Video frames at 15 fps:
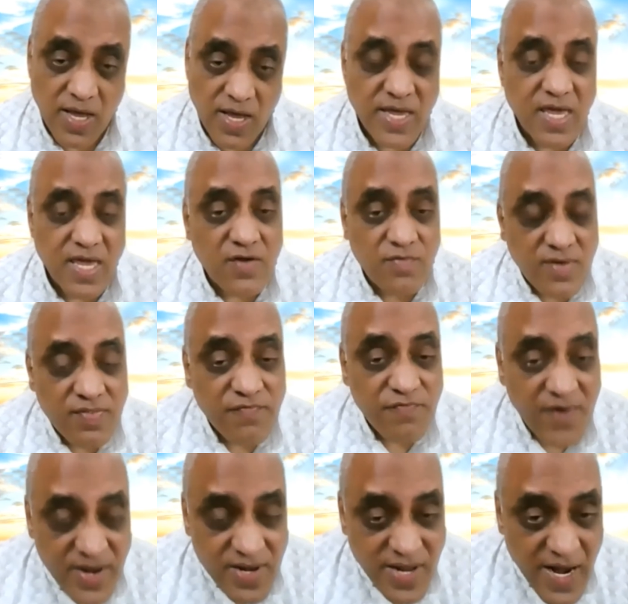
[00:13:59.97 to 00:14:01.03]
He even
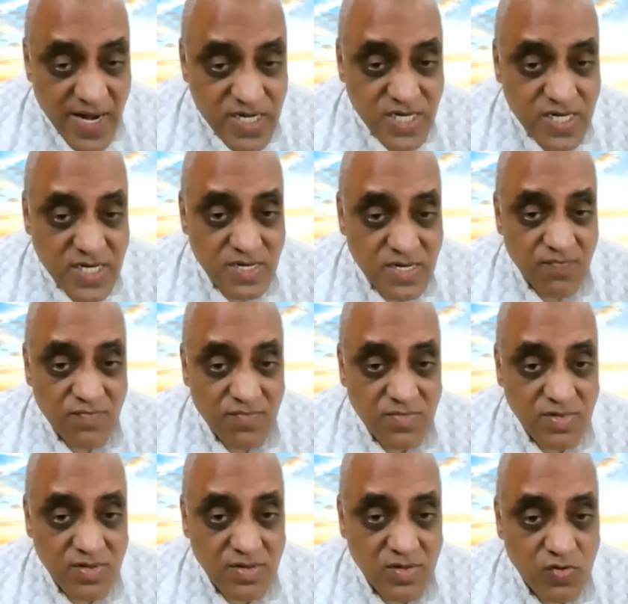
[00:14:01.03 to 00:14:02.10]
forgets
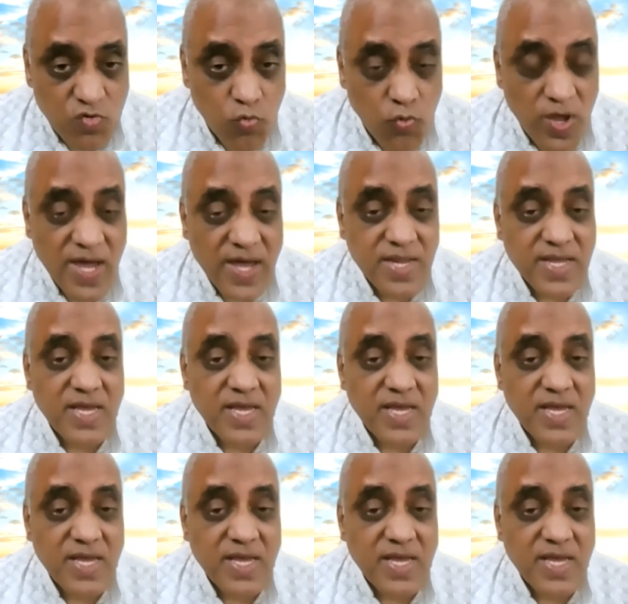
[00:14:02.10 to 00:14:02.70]
where